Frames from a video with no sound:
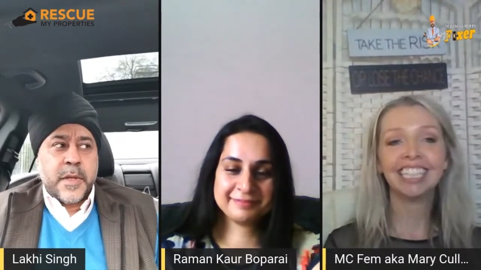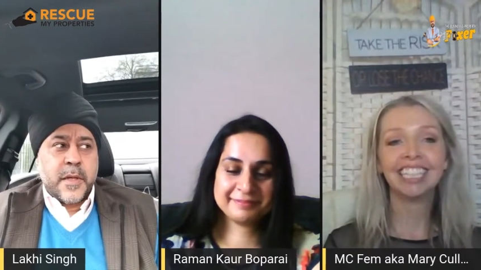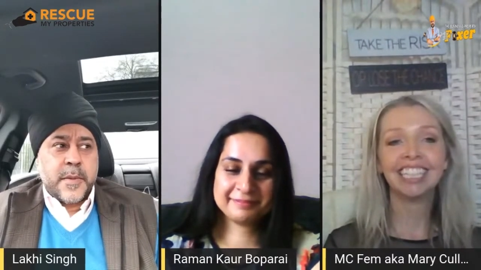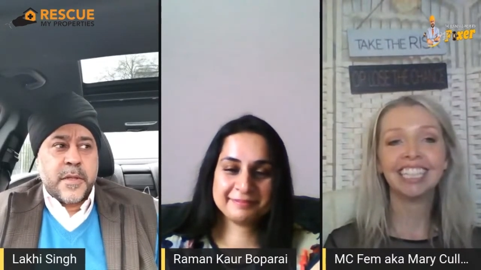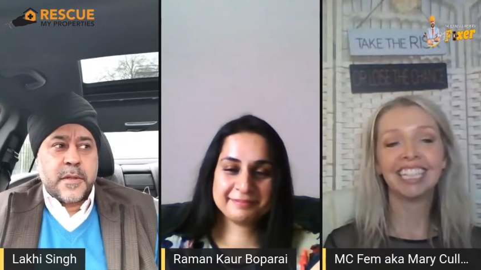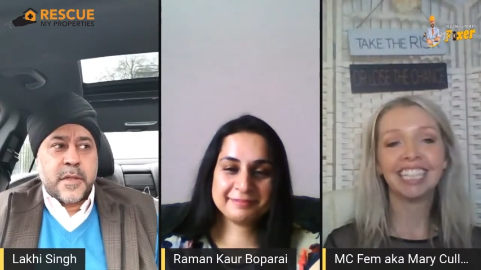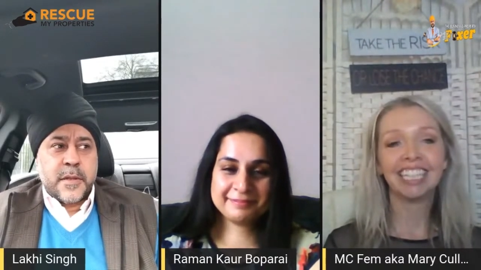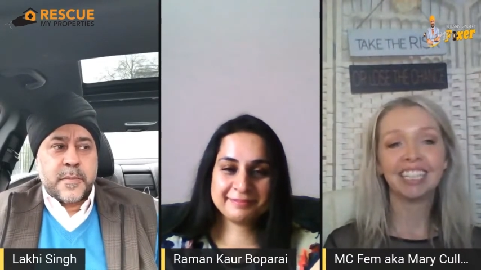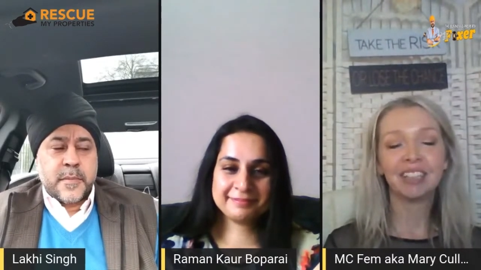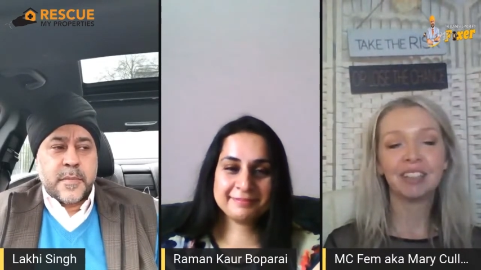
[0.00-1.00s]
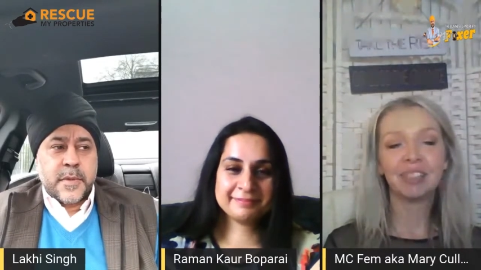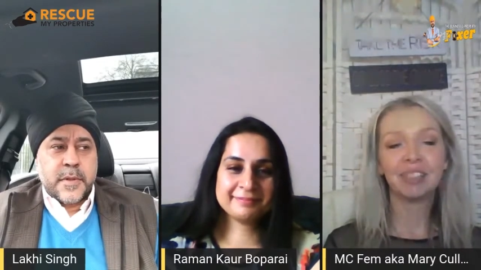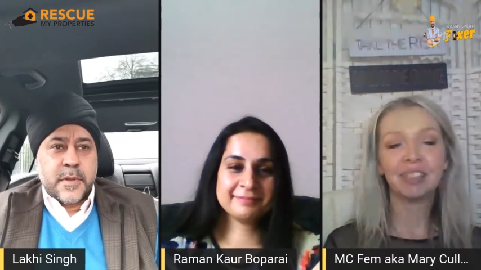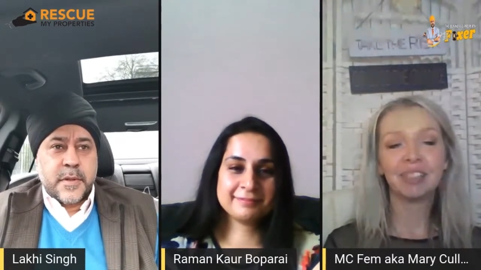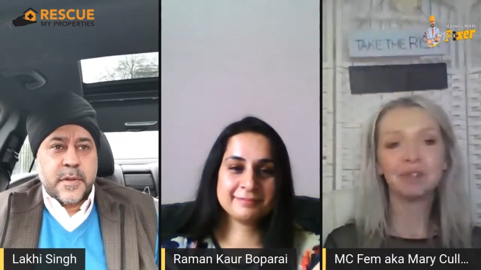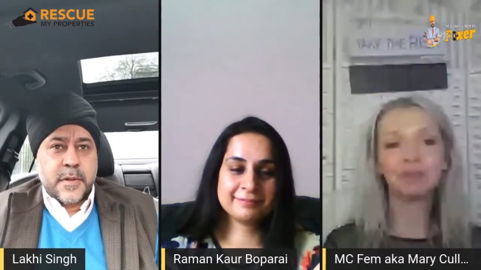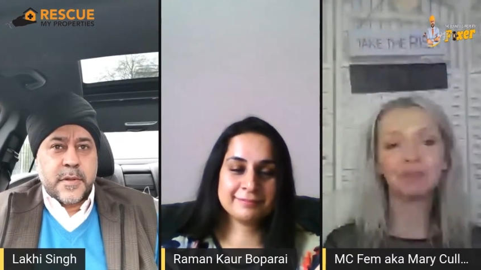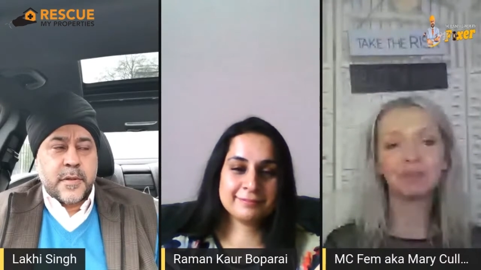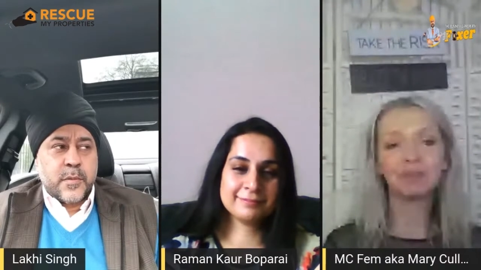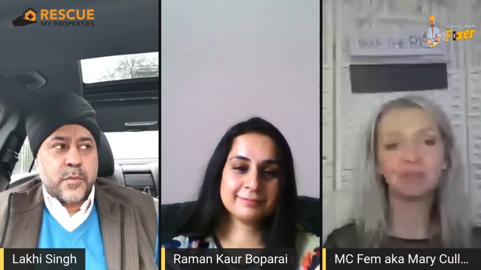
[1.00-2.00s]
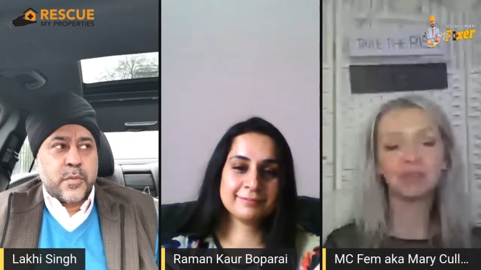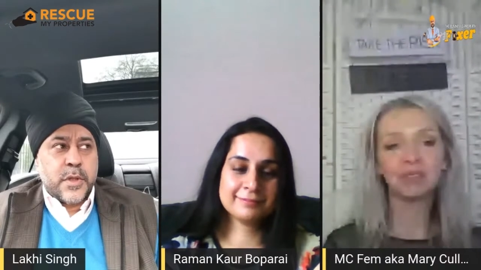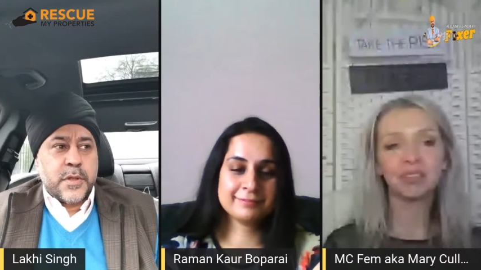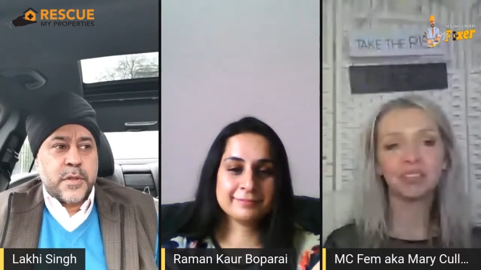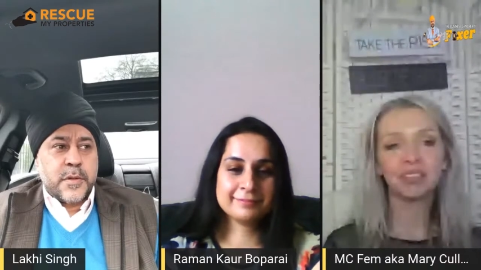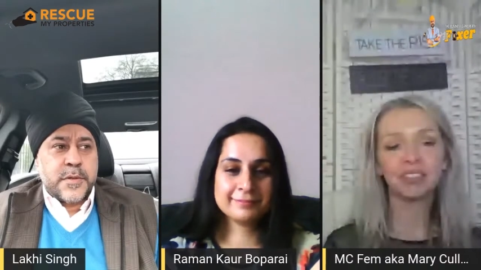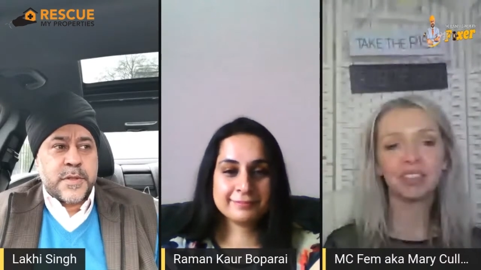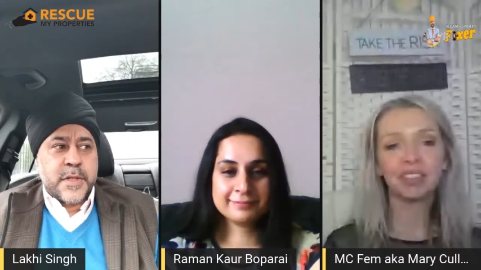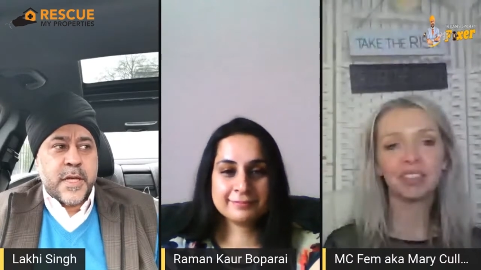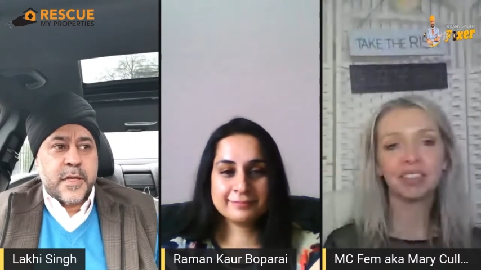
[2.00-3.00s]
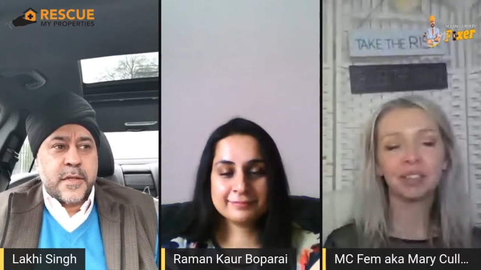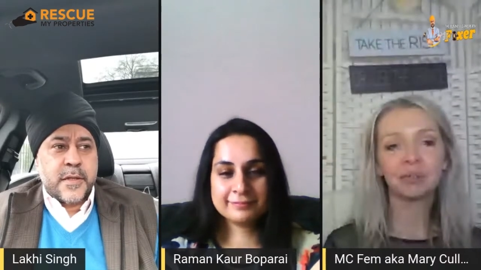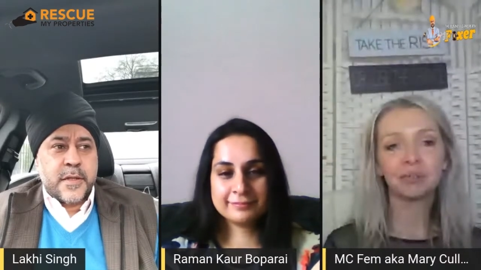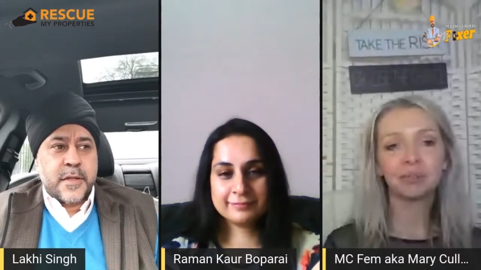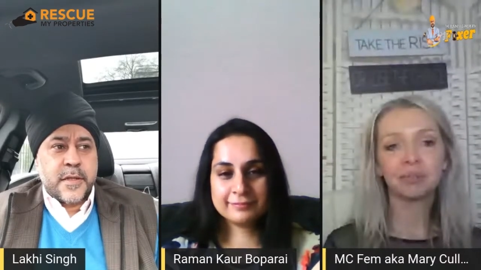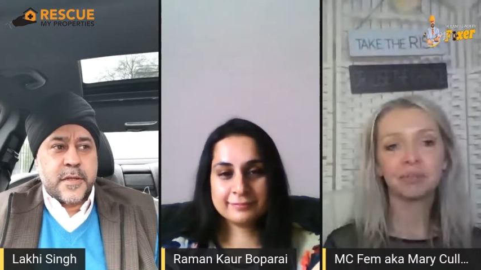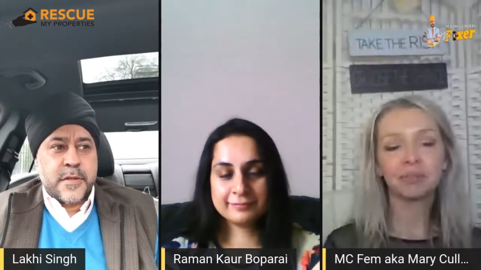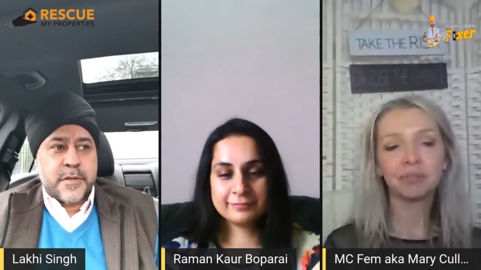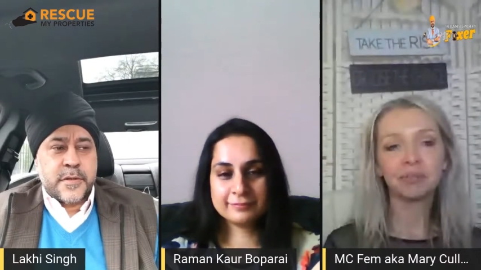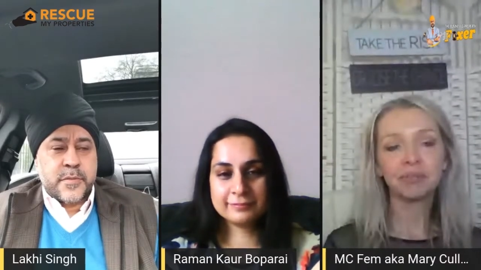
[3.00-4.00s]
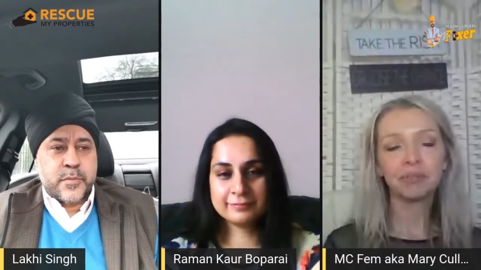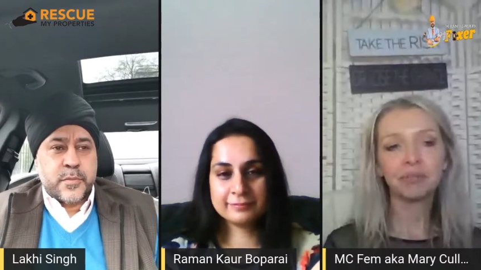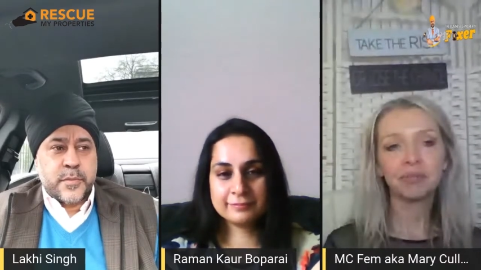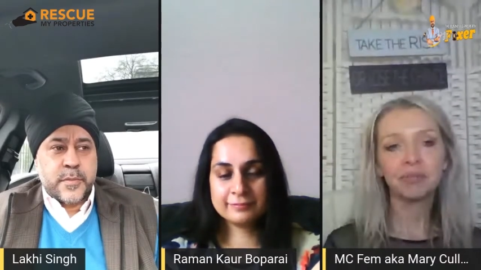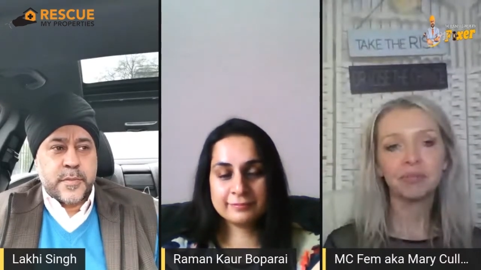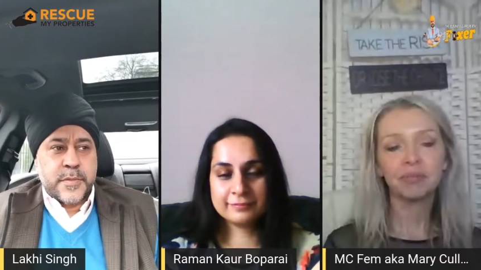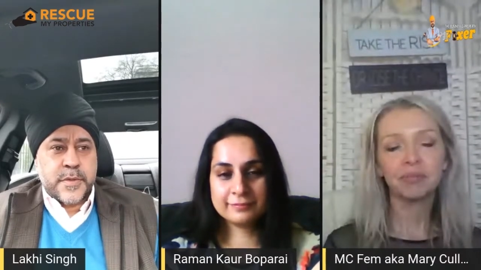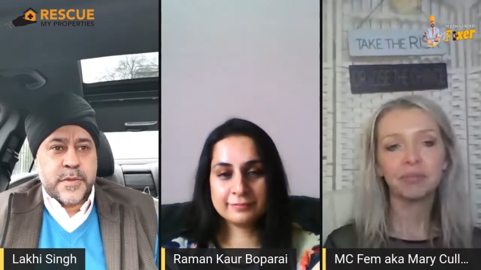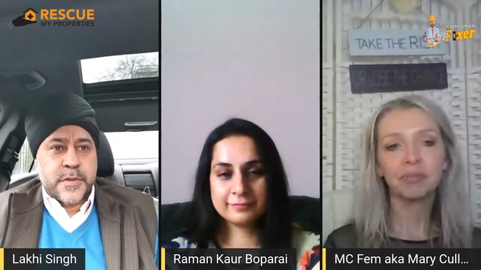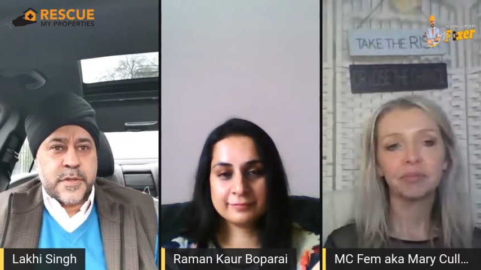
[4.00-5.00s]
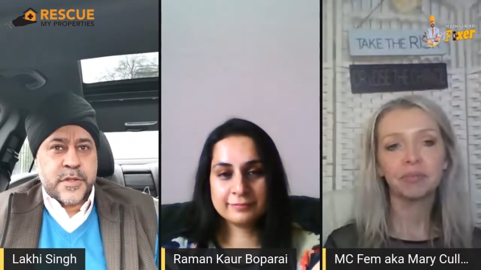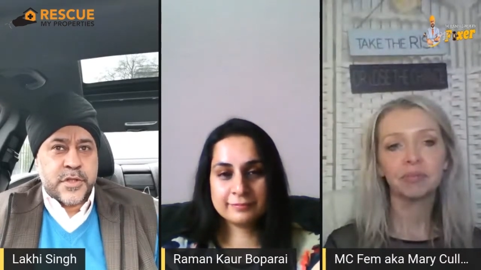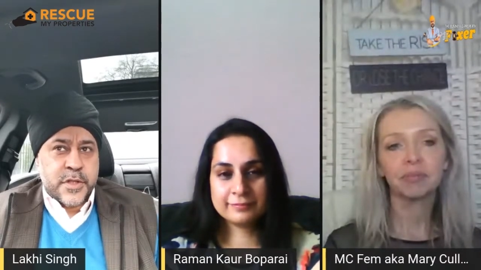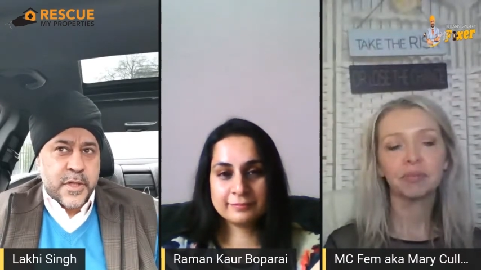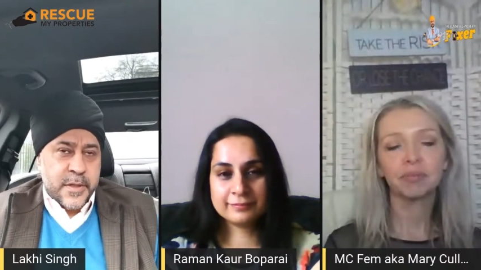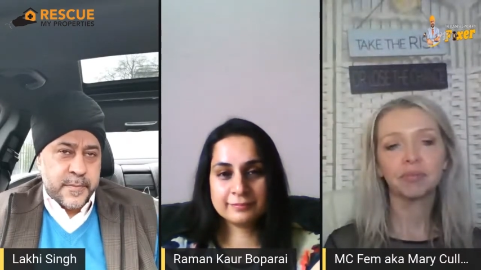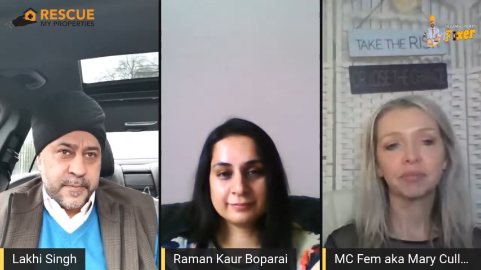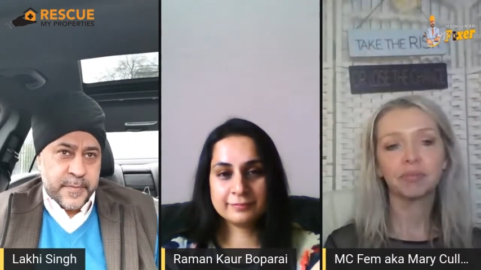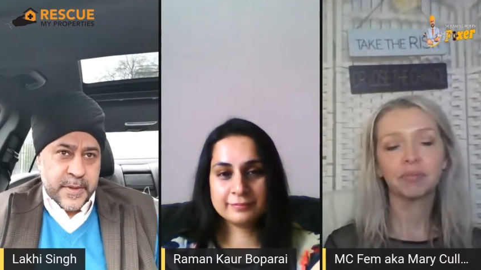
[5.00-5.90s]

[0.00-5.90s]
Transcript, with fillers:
Speaker 1: I mean, um, what you're saying is such a